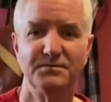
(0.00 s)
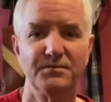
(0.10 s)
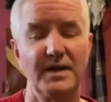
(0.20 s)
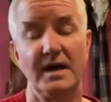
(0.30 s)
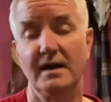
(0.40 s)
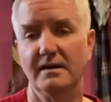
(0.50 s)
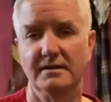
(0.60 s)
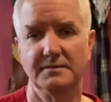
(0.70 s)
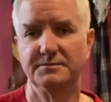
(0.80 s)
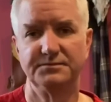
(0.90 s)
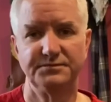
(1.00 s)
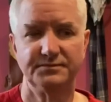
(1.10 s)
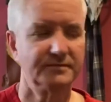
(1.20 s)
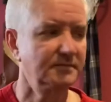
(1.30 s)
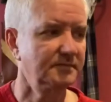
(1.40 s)
I don't know.
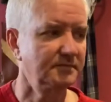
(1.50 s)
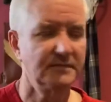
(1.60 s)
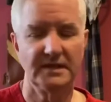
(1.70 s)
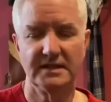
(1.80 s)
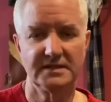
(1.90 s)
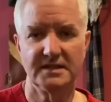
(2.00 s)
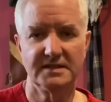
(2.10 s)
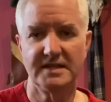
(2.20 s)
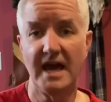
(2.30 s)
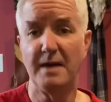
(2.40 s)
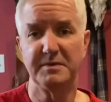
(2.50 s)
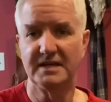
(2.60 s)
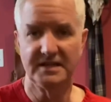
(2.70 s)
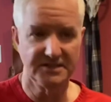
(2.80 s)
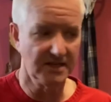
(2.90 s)
It's a happy key
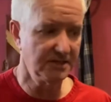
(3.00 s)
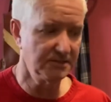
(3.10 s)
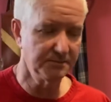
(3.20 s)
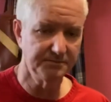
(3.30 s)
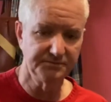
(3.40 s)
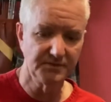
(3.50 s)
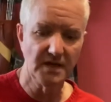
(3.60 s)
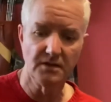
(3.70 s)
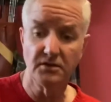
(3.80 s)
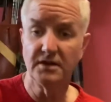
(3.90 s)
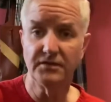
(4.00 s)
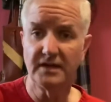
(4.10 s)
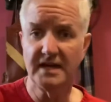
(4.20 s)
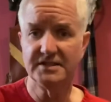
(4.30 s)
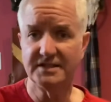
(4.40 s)
change. There are different
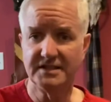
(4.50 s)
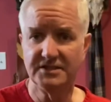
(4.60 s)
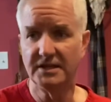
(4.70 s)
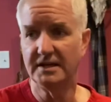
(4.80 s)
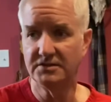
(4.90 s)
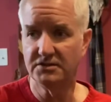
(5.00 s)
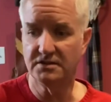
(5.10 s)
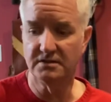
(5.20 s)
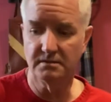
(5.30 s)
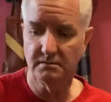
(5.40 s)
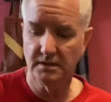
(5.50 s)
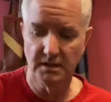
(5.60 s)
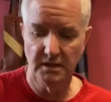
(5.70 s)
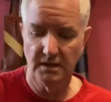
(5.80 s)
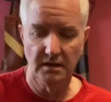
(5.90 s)
kinds of key changes, and
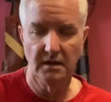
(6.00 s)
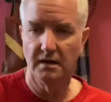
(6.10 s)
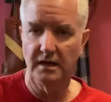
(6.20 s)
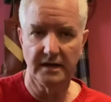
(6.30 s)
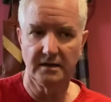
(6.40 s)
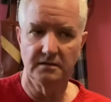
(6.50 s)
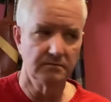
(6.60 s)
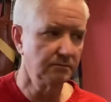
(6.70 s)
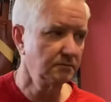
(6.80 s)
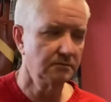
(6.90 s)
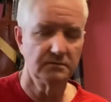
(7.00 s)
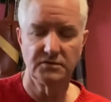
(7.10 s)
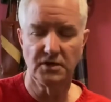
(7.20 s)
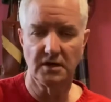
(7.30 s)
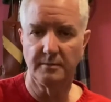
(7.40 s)
I can
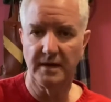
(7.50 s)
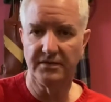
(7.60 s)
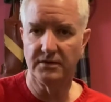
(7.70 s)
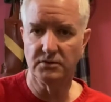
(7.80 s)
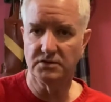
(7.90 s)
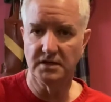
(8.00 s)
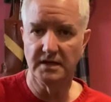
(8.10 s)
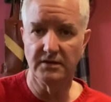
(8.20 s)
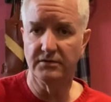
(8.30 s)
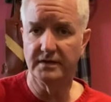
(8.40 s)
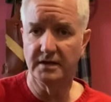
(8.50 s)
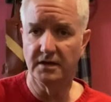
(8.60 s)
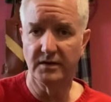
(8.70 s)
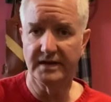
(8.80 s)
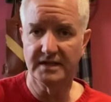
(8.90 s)
talk about those in another video, I
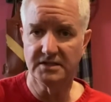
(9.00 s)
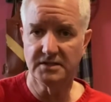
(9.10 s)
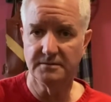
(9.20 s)
guess,